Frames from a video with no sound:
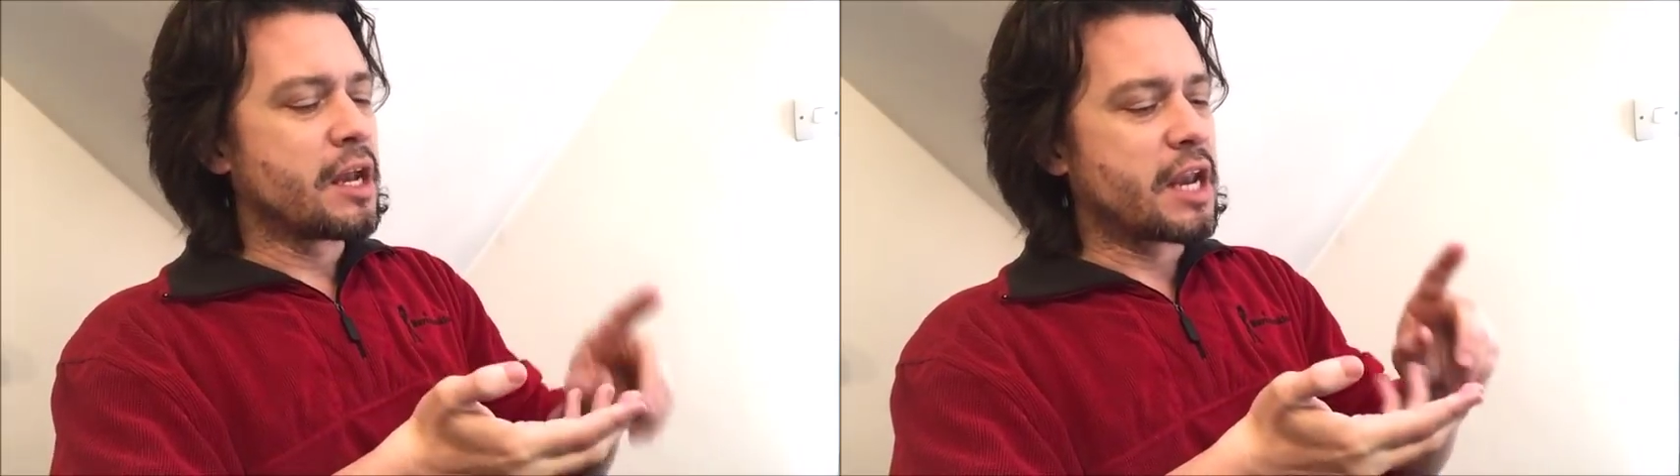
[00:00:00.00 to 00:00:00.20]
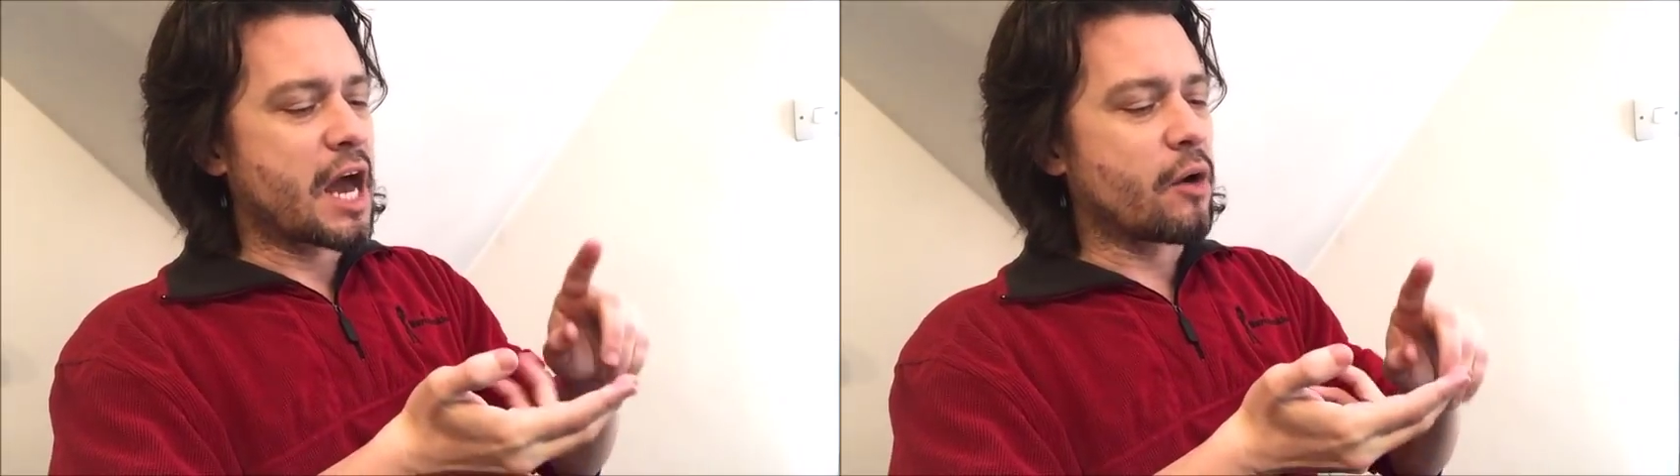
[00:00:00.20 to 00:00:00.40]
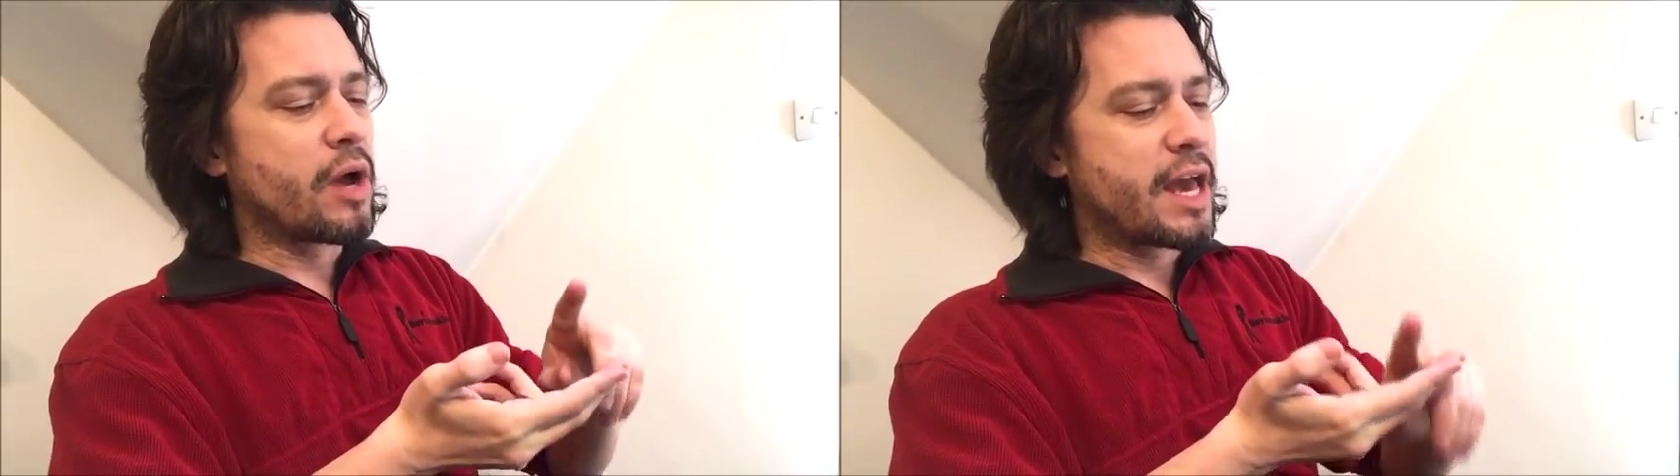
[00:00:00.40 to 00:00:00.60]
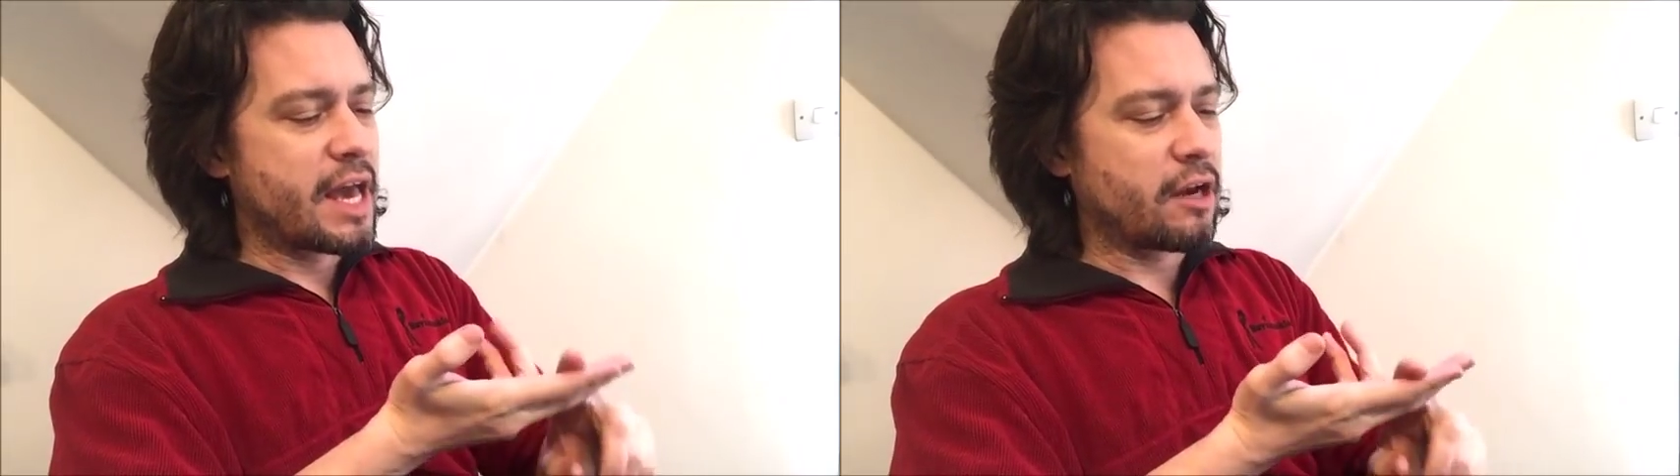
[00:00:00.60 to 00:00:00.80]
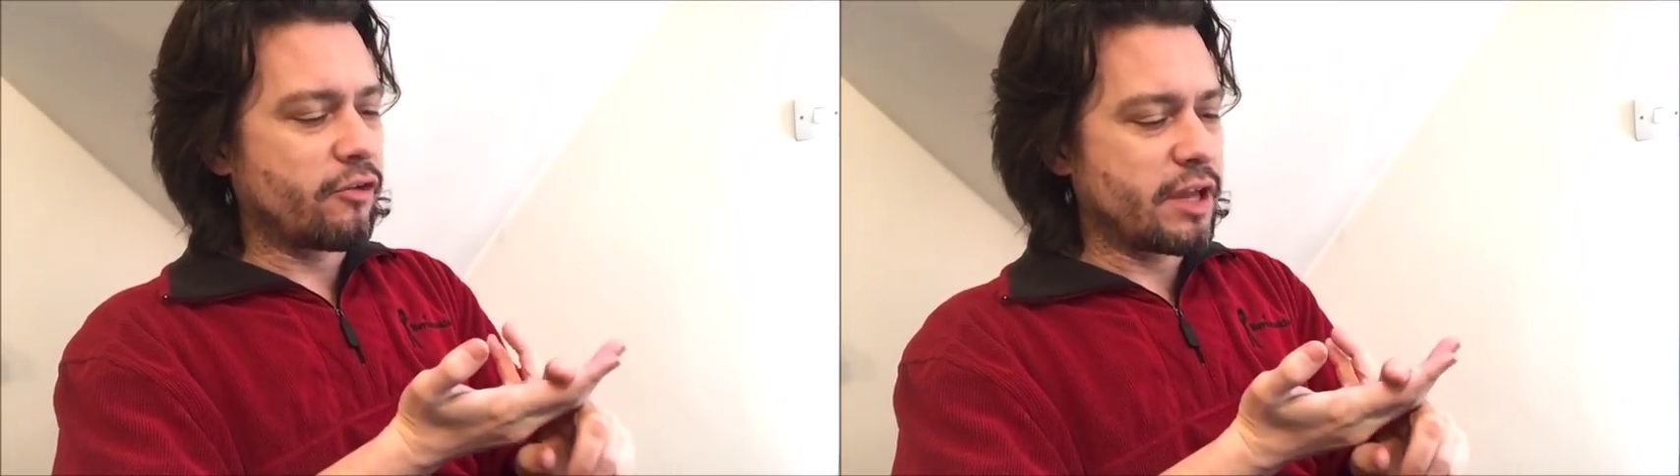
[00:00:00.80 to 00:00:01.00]
Now,
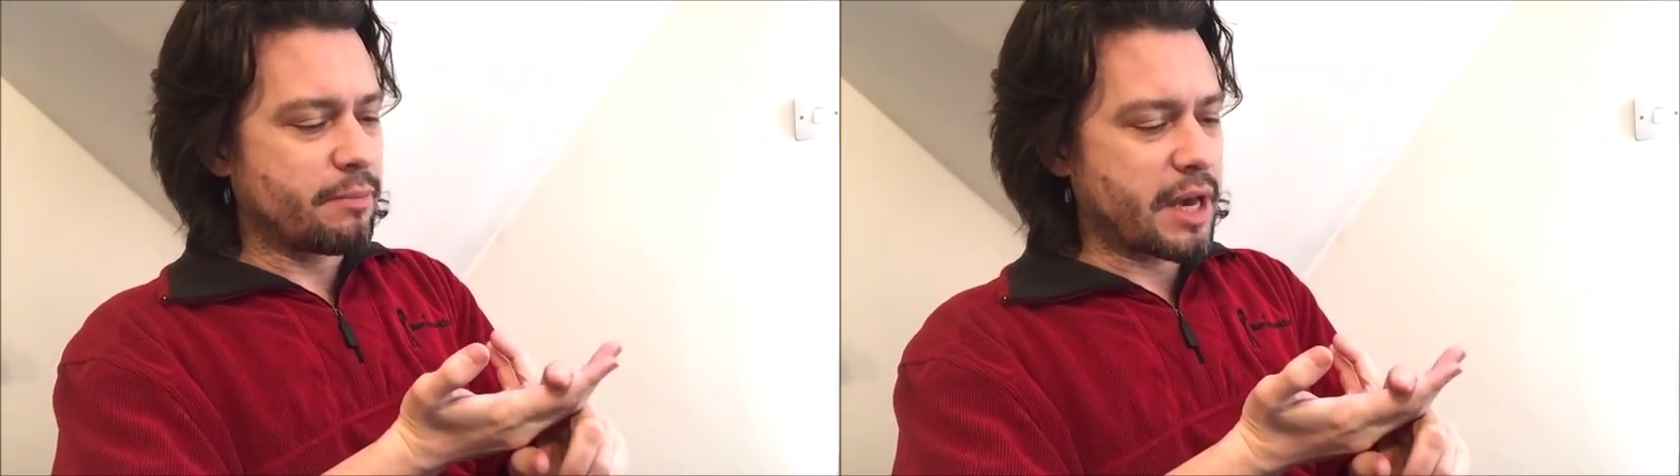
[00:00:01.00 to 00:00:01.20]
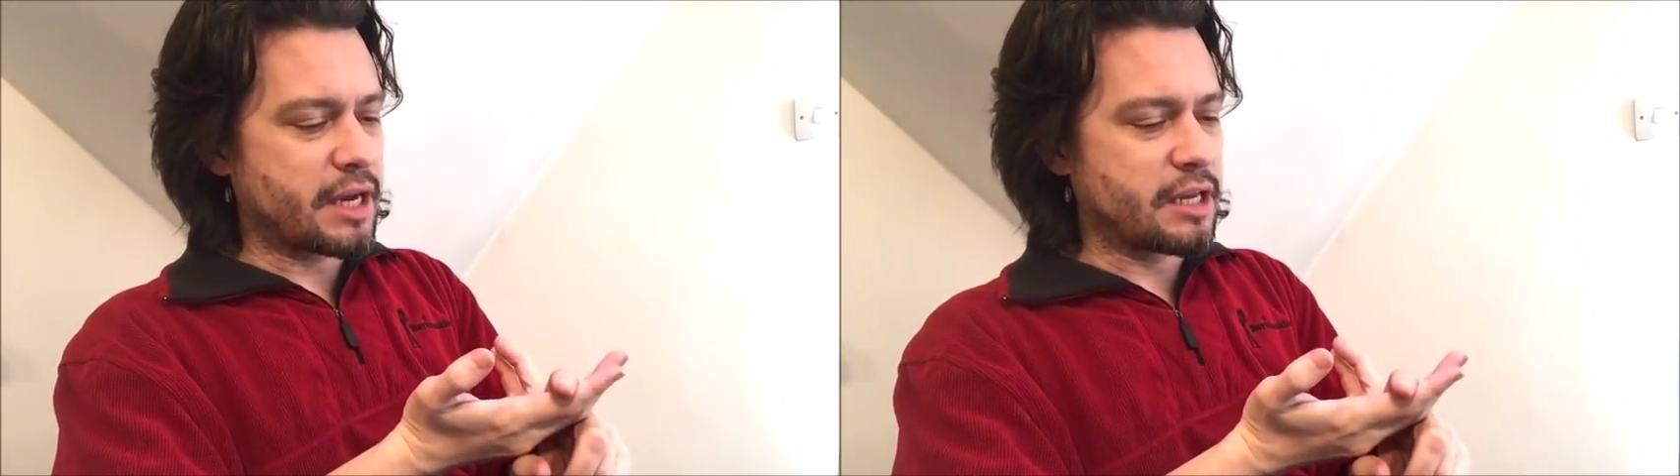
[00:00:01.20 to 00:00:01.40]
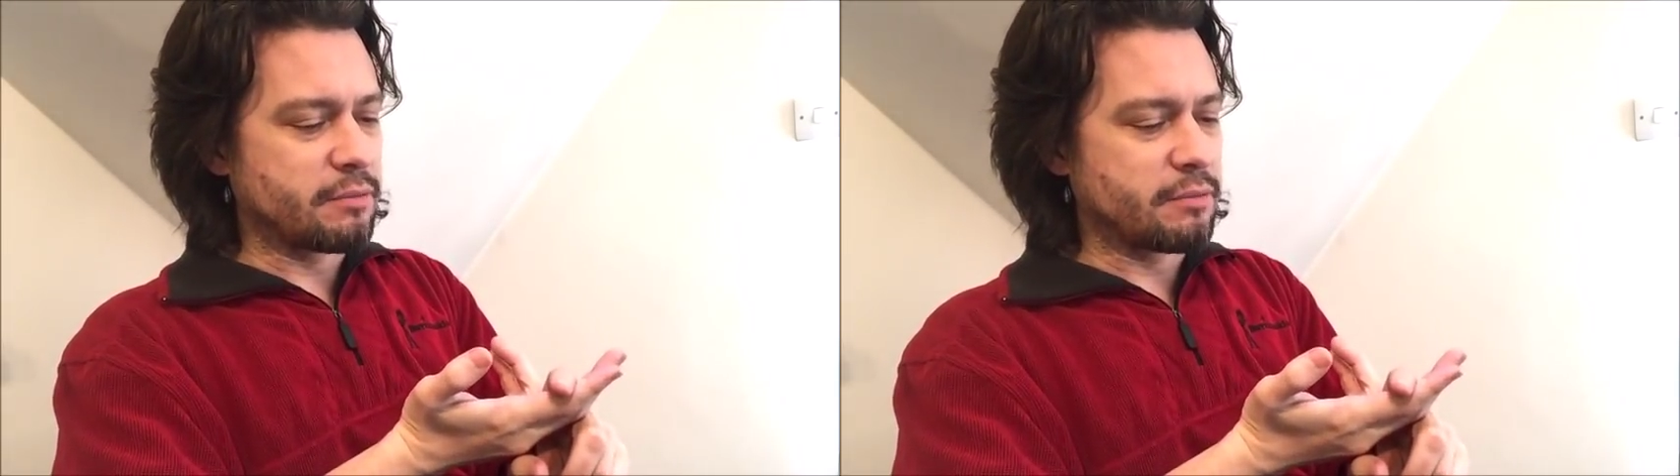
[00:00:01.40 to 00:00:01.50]
Hilary Benn